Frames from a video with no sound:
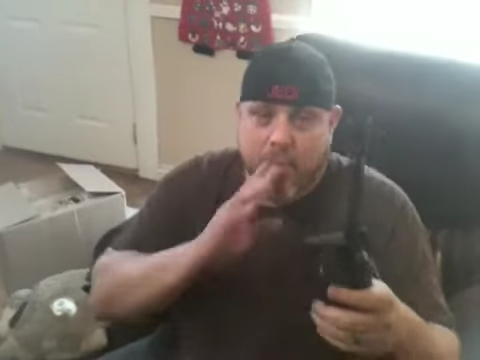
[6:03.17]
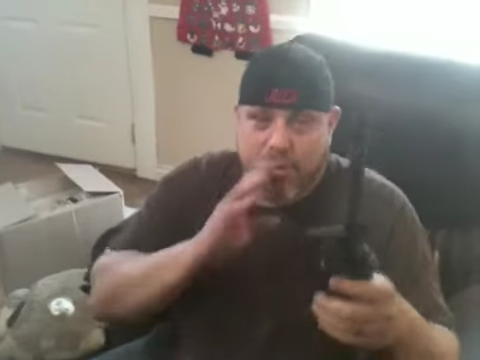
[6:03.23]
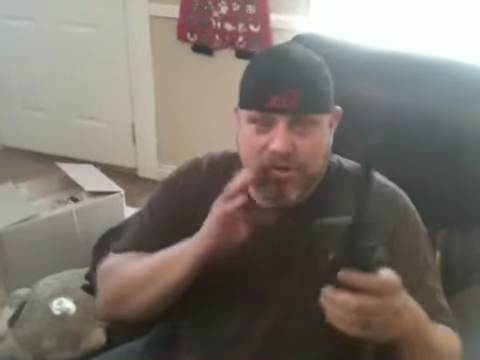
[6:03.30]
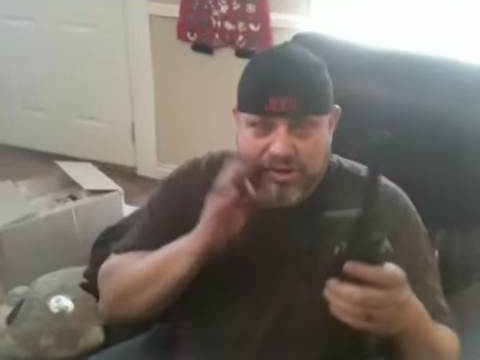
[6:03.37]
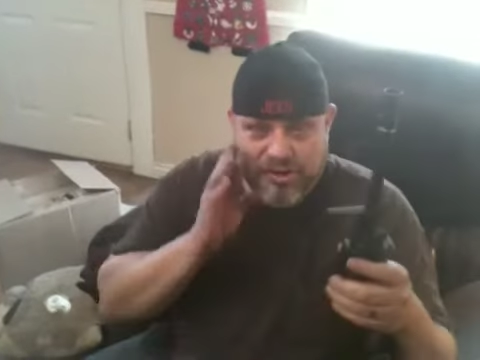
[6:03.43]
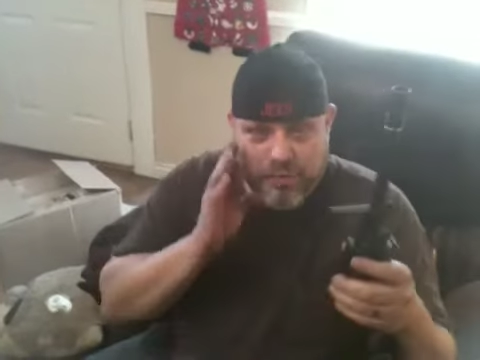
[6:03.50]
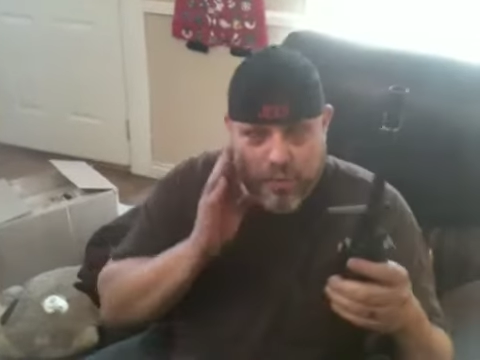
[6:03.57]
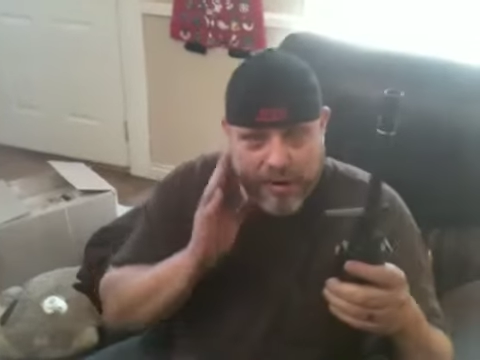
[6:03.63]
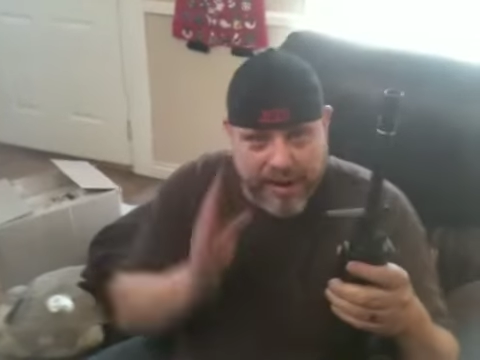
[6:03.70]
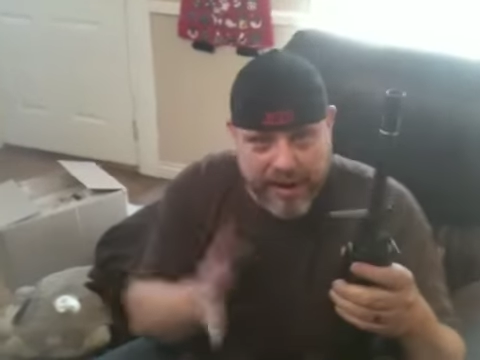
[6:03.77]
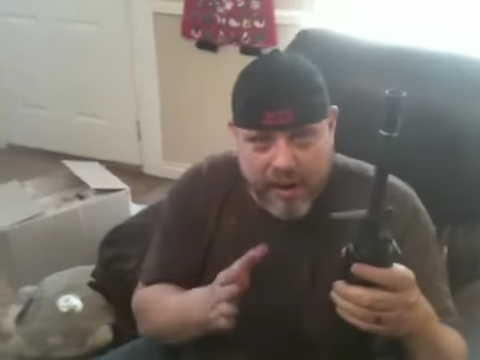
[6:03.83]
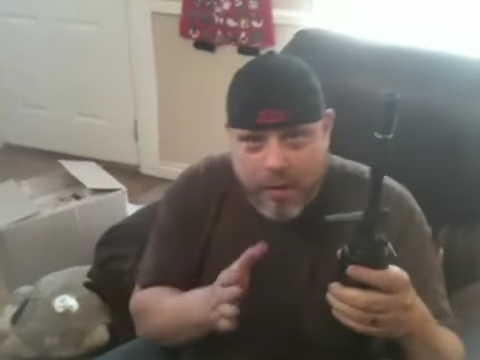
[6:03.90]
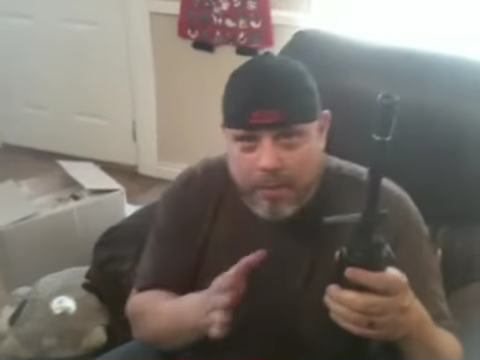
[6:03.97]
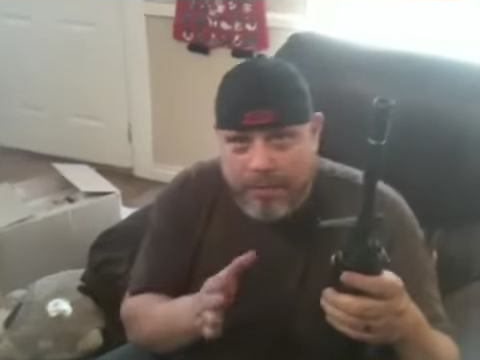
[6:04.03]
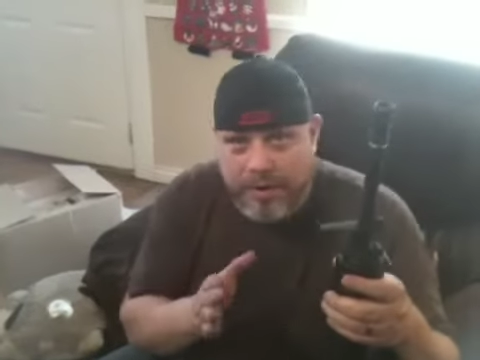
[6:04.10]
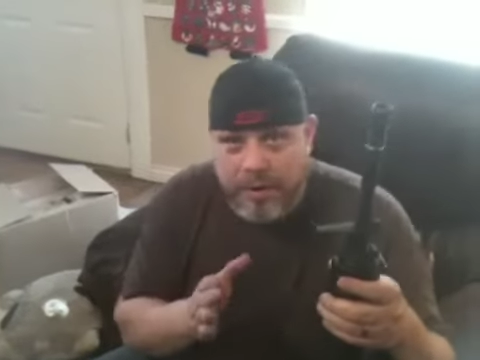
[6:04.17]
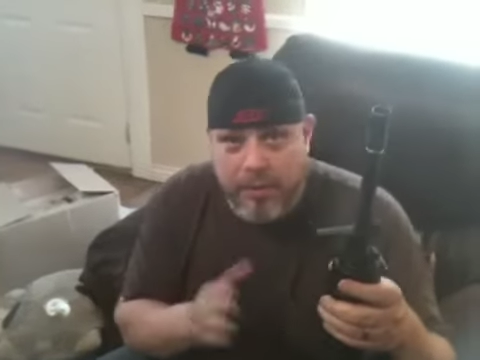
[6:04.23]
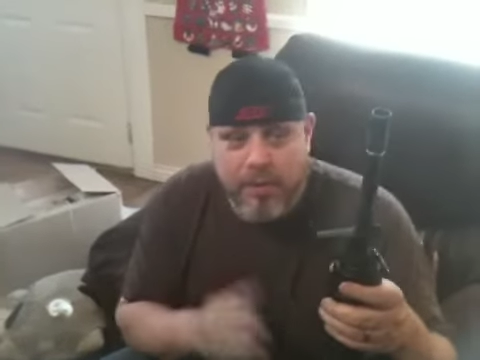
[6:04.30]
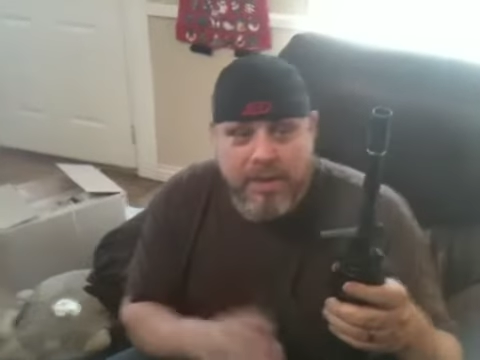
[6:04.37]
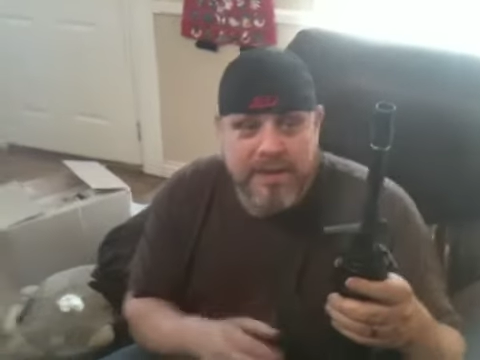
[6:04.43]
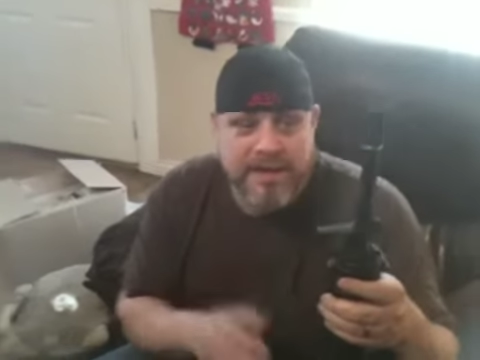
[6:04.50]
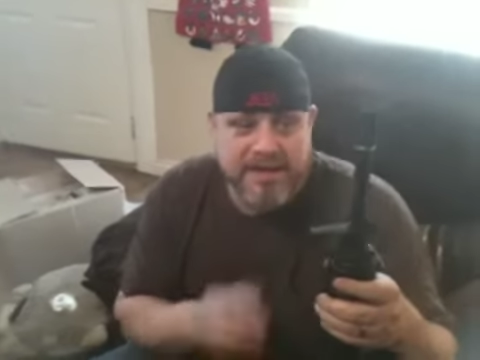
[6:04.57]
which is going to help
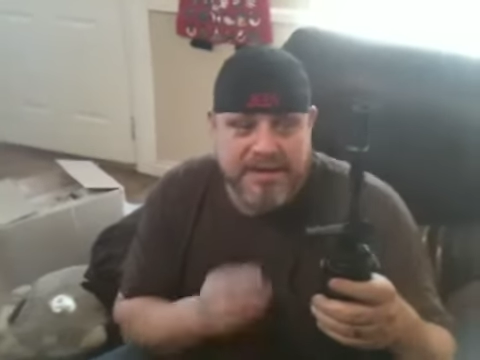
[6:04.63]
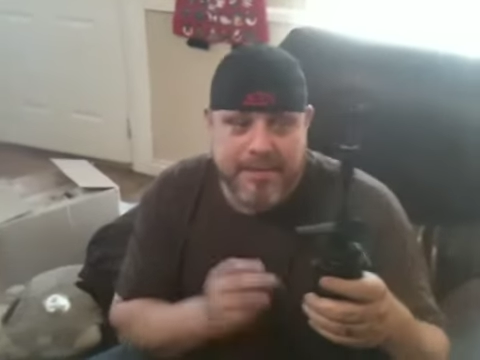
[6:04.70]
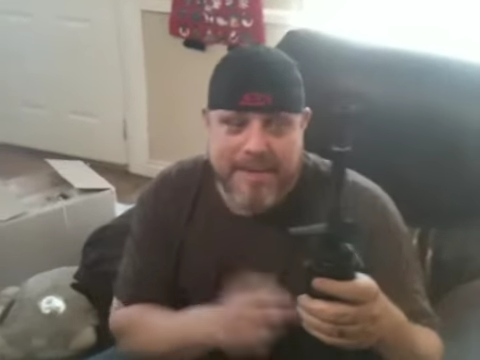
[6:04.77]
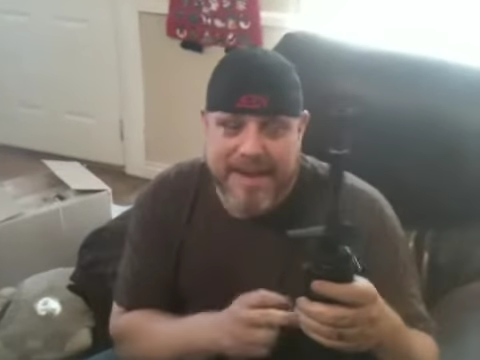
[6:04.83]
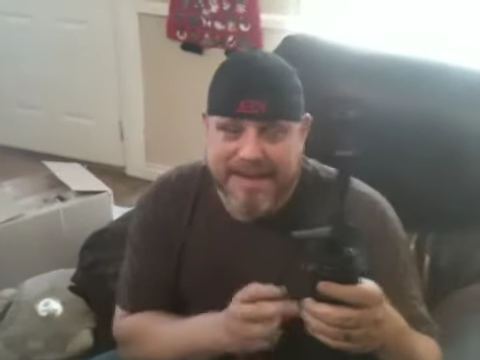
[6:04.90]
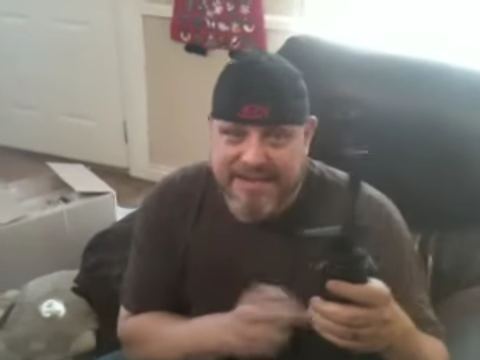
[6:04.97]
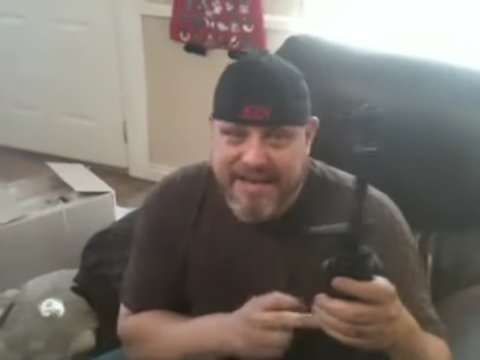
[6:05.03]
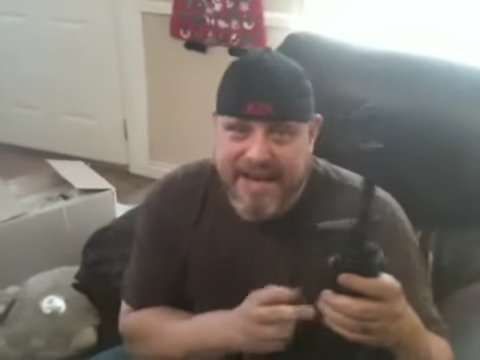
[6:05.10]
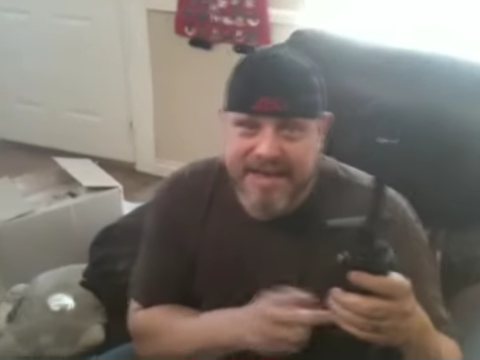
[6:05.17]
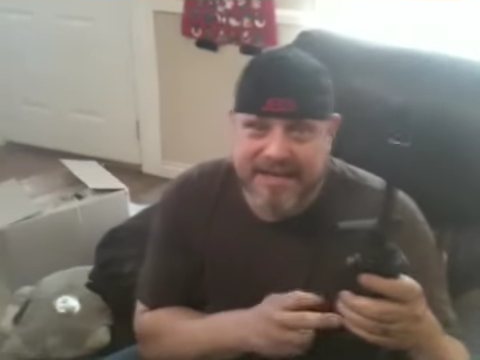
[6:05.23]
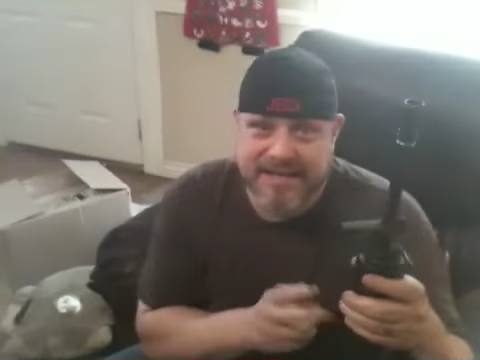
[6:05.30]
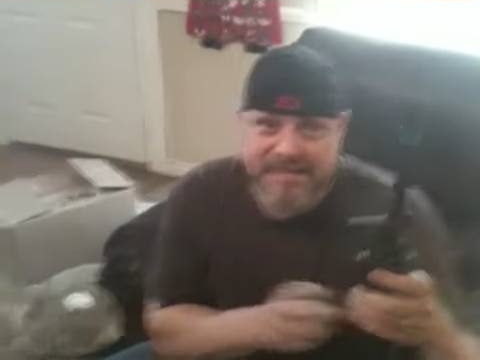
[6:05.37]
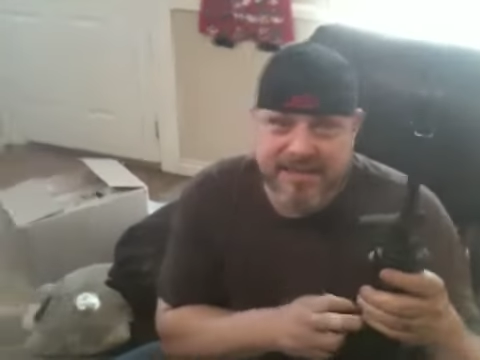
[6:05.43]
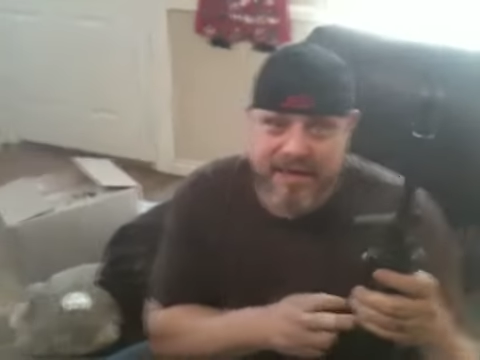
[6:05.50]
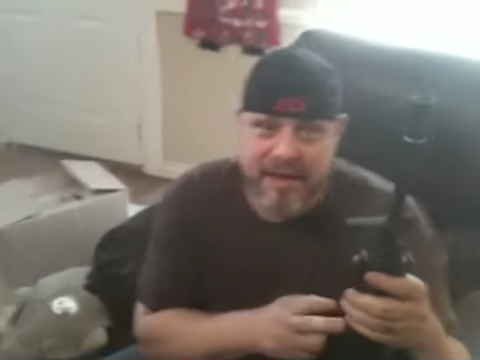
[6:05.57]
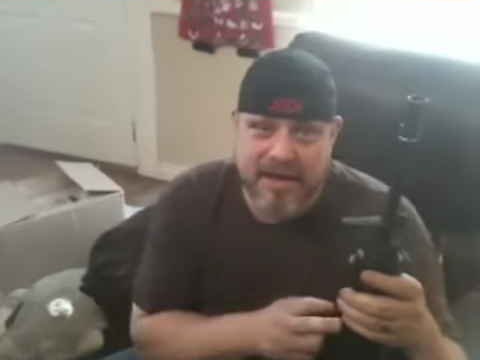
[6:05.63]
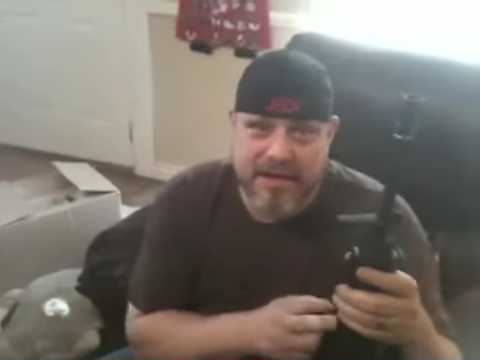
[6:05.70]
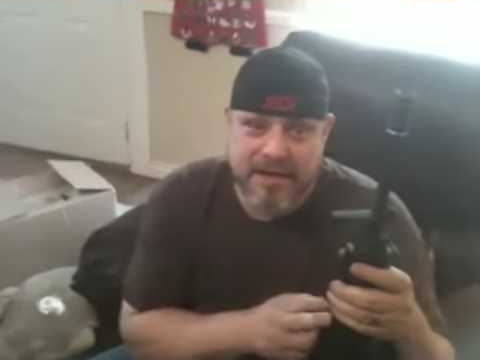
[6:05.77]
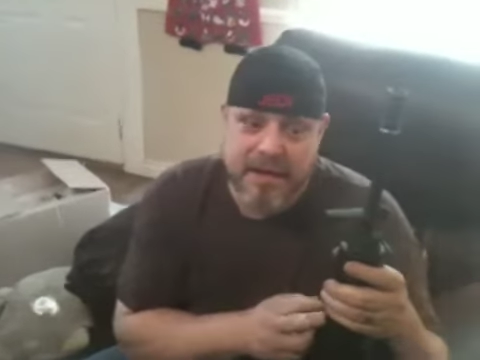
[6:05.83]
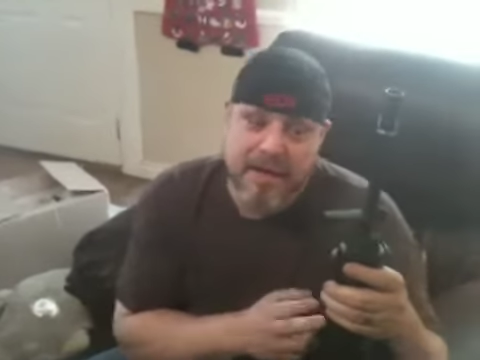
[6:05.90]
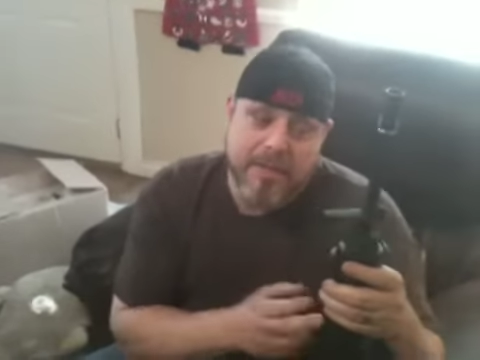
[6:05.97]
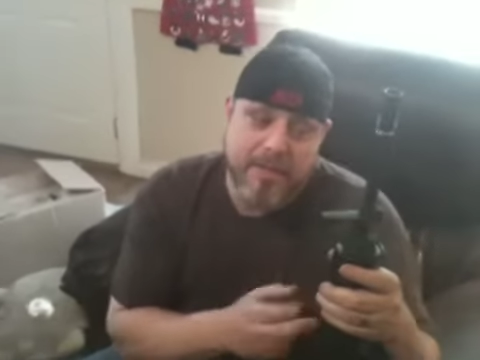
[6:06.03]
you to maintain this gun,